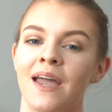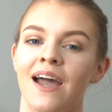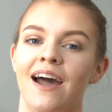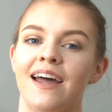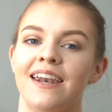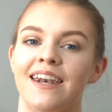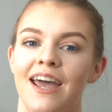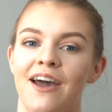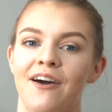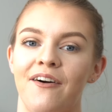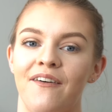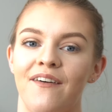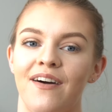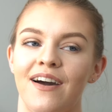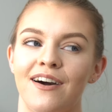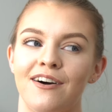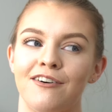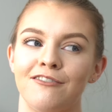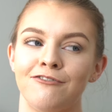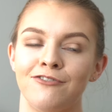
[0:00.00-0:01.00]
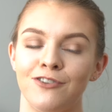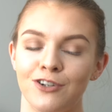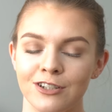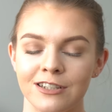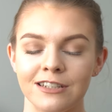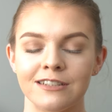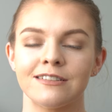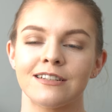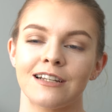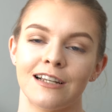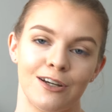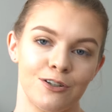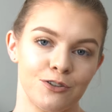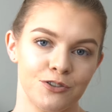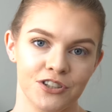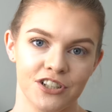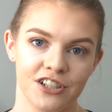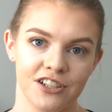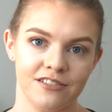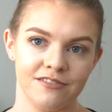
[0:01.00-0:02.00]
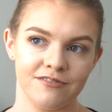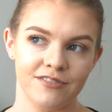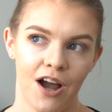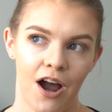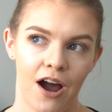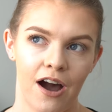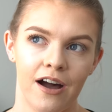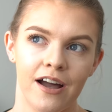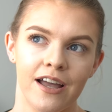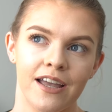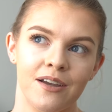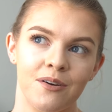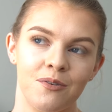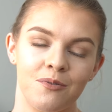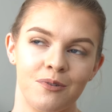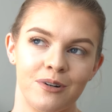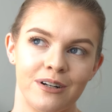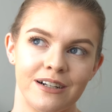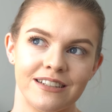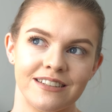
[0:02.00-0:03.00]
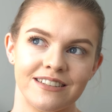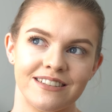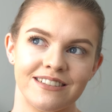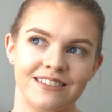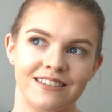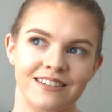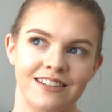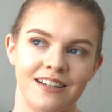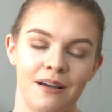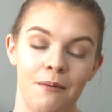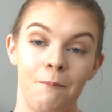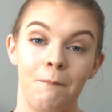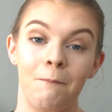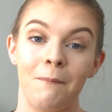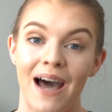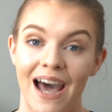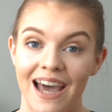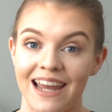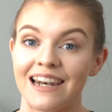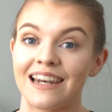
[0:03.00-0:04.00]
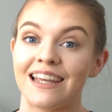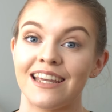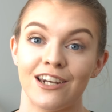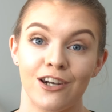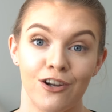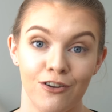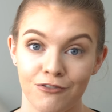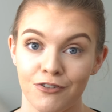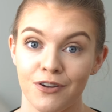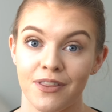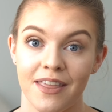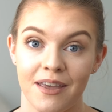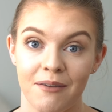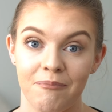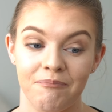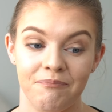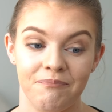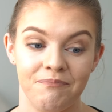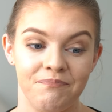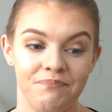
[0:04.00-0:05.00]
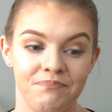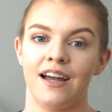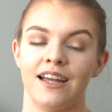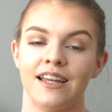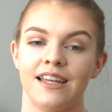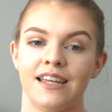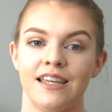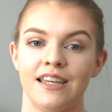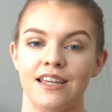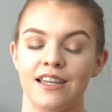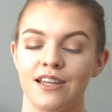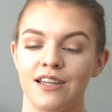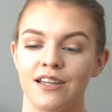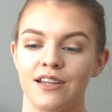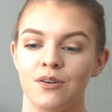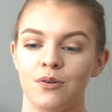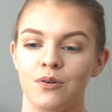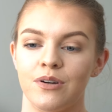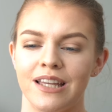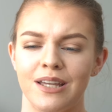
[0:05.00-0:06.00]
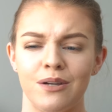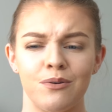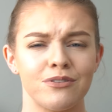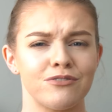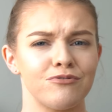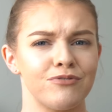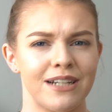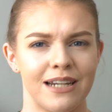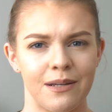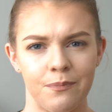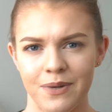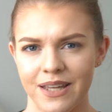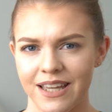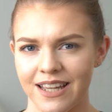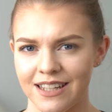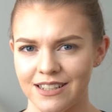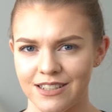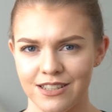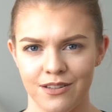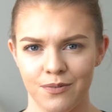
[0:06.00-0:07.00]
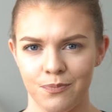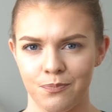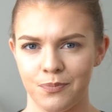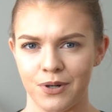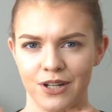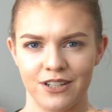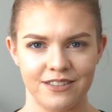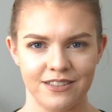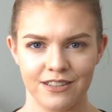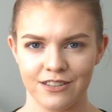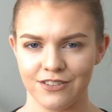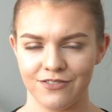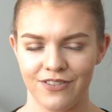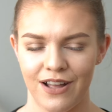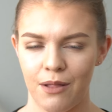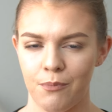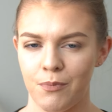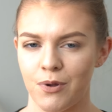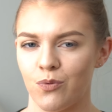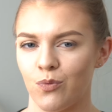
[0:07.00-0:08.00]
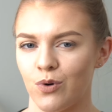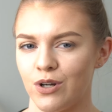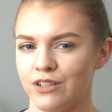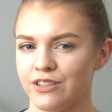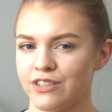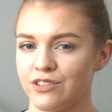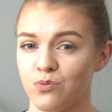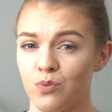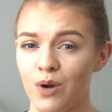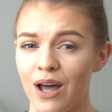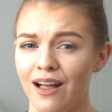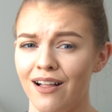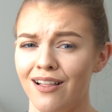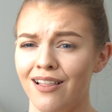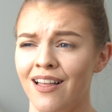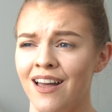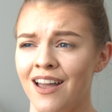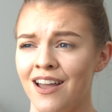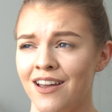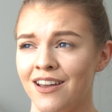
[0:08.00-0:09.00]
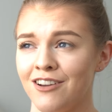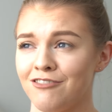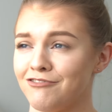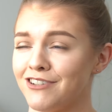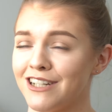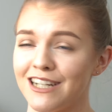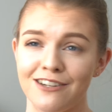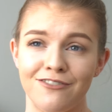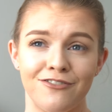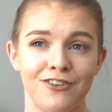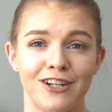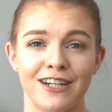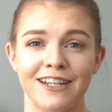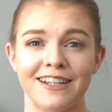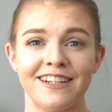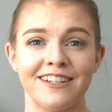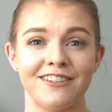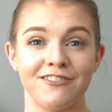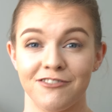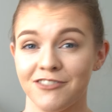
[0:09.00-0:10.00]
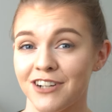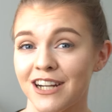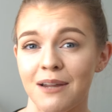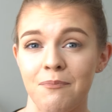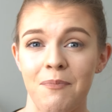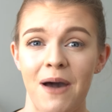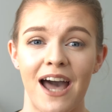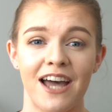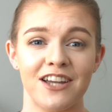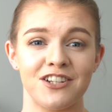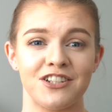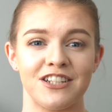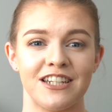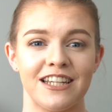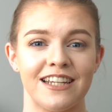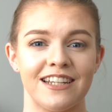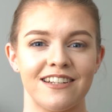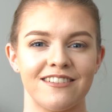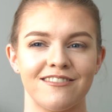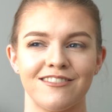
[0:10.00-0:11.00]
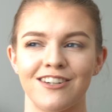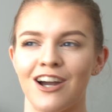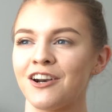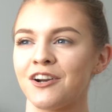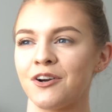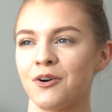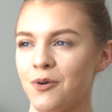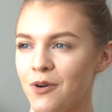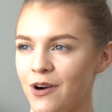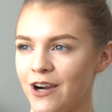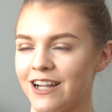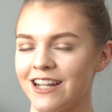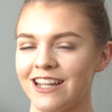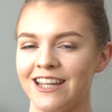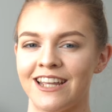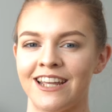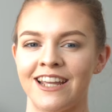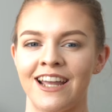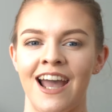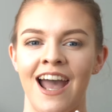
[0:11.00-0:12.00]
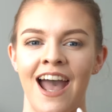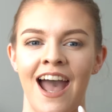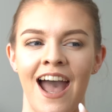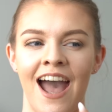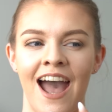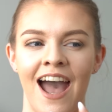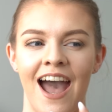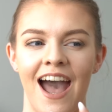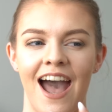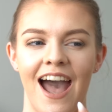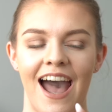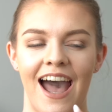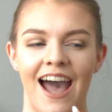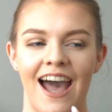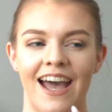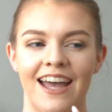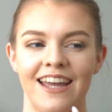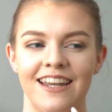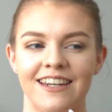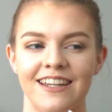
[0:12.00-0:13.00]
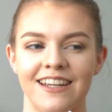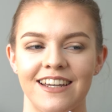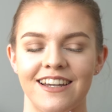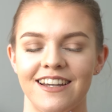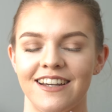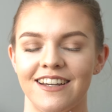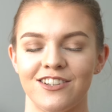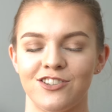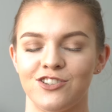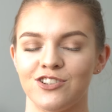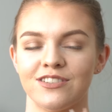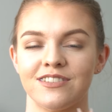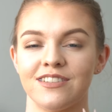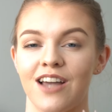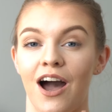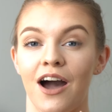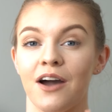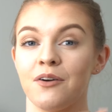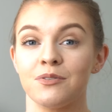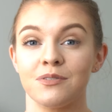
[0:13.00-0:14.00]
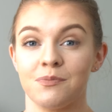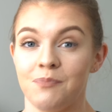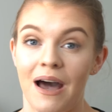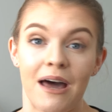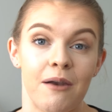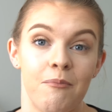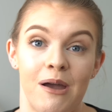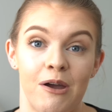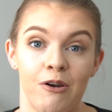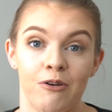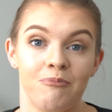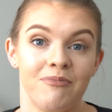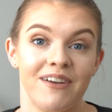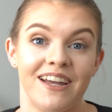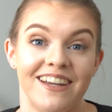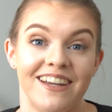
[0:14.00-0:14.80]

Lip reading: Now, full disclosure, I was madly in love with him. He was really big into the personal development world as well. Really funny, really passionate, kind of quirky, and just I was mad about him.